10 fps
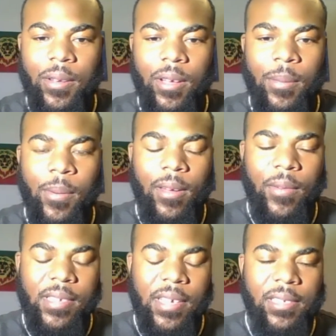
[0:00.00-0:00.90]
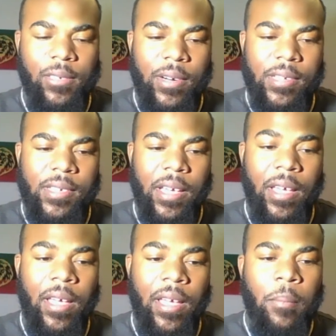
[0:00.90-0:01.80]
polarization we're seeing,
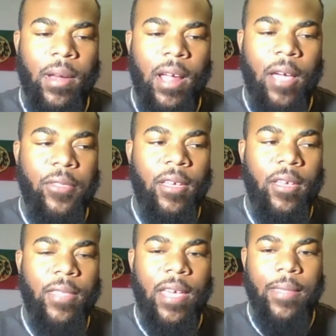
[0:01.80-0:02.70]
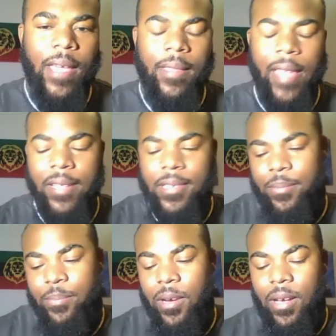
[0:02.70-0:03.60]
but I think that's
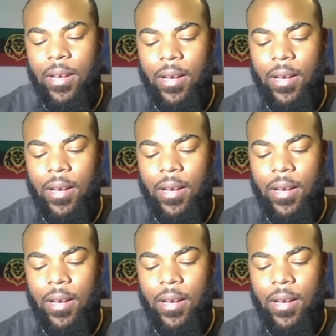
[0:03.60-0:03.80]
a